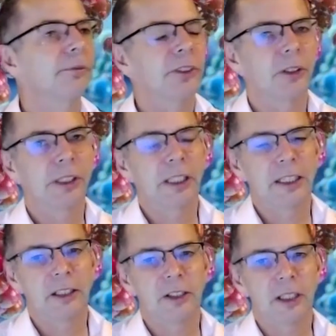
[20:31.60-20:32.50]
so
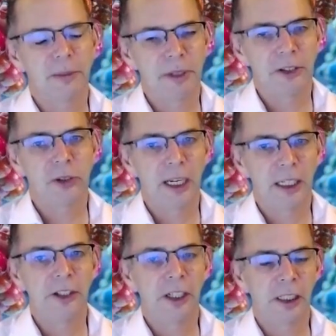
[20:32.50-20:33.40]
there's a little bit of
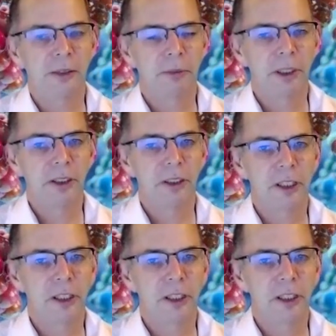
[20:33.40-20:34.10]
trial and error. But